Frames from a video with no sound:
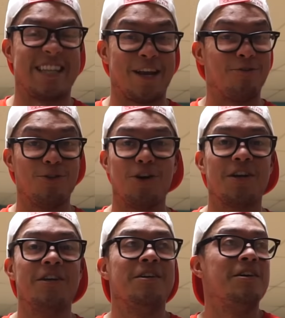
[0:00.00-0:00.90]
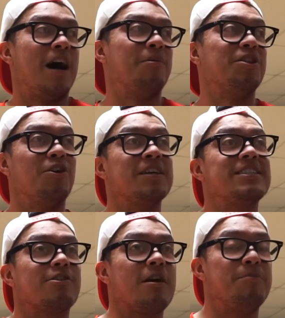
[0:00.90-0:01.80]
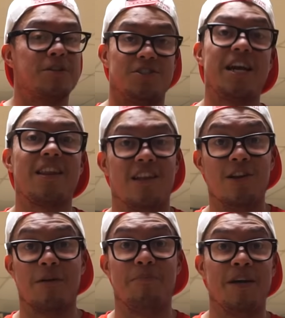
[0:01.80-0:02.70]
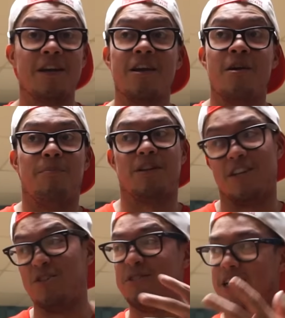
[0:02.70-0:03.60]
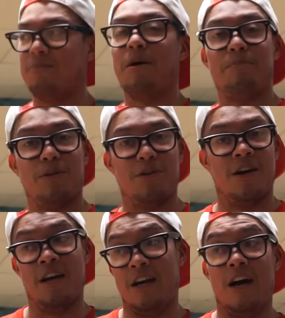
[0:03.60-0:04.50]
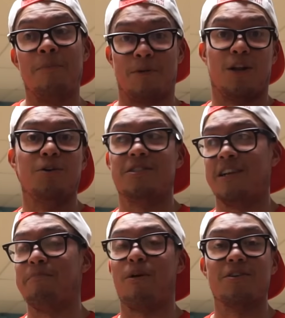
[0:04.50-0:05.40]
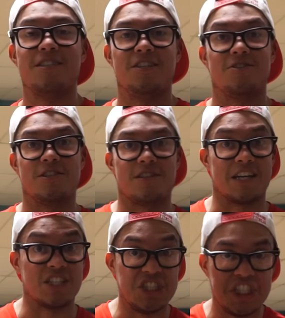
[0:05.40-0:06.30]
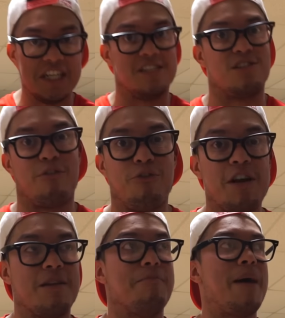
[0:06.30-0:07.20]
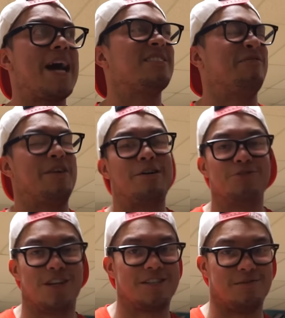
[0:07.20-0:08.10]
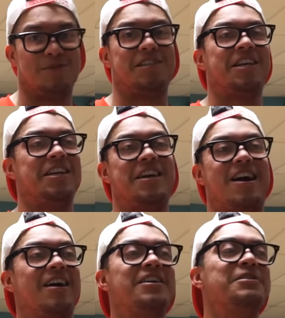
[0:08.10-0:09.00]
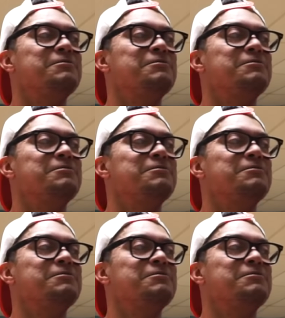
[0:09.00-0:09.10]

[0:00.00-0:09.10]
They don't look, I mean, their Instagram pictures, yeah, they look big, but then you see them up, uh, up close and in person, you're just like, geez, they're freaking massive. And I was like some skinny guy.